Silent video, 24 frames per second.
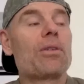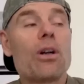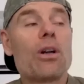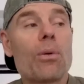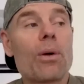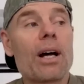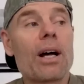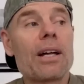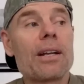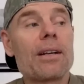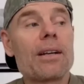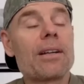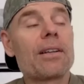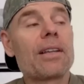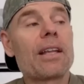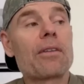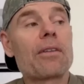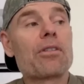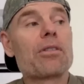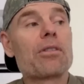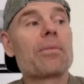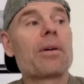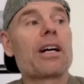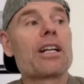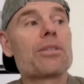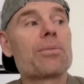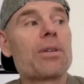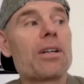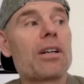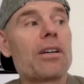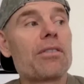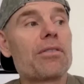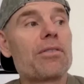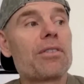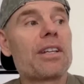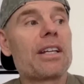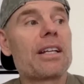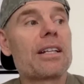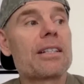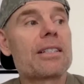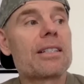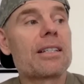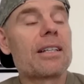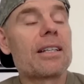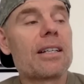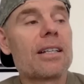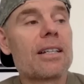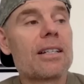know what that reminds me of,
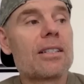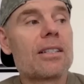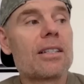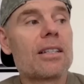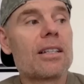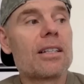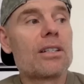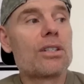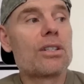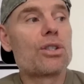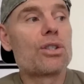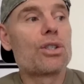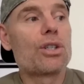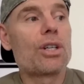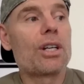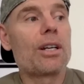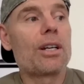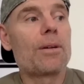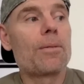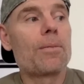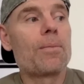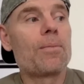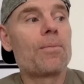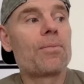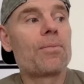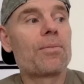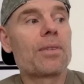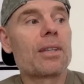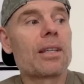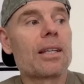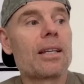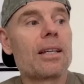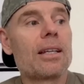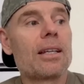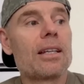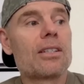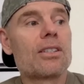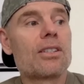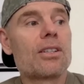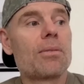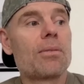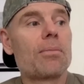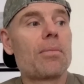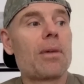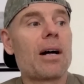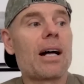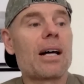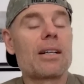Yancy, is gym is the
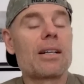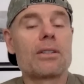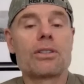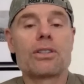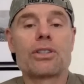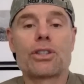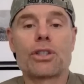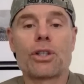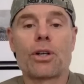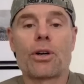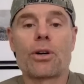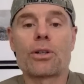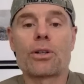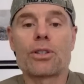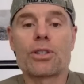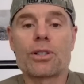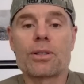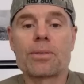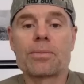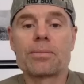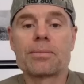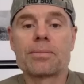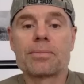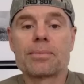modern church.